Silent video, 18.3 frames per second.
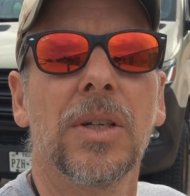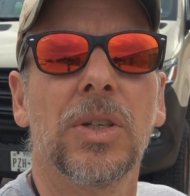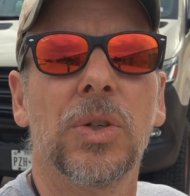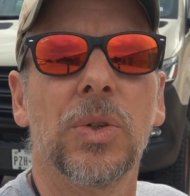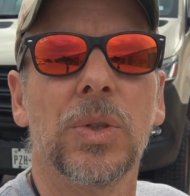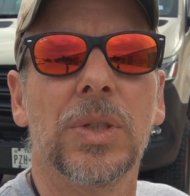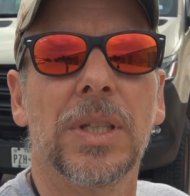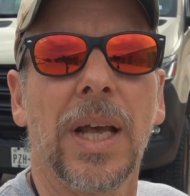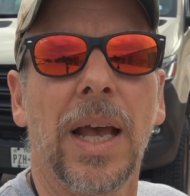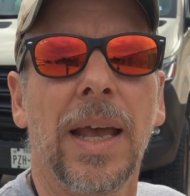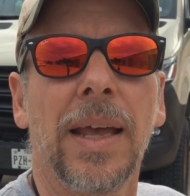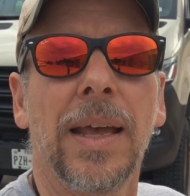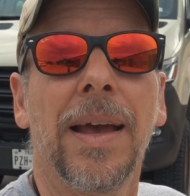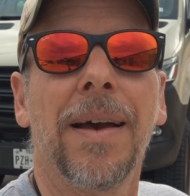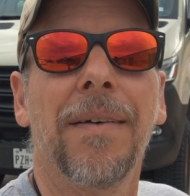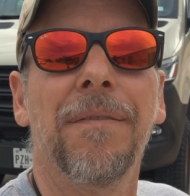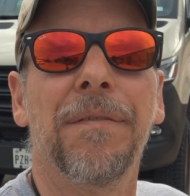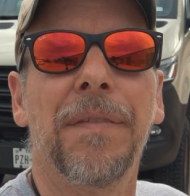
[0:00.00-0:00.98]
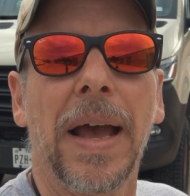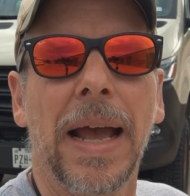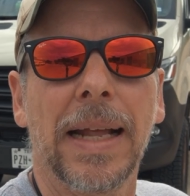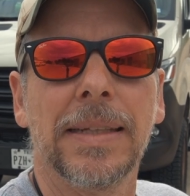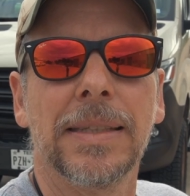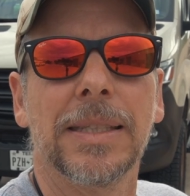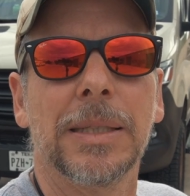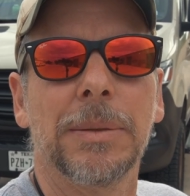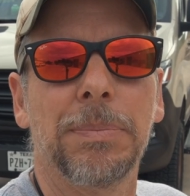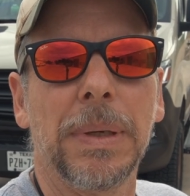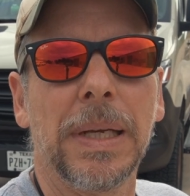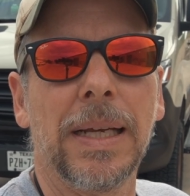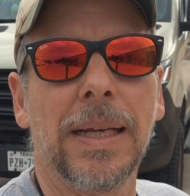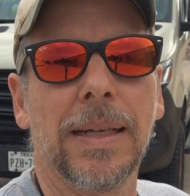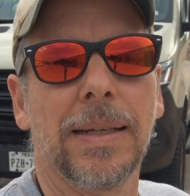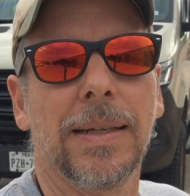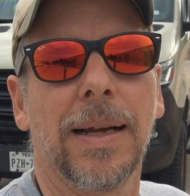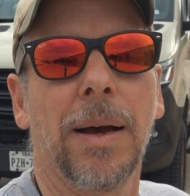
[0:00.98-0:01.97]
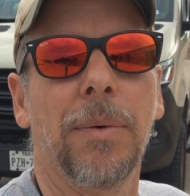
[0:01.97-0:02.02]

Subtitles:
to say Vanspeed.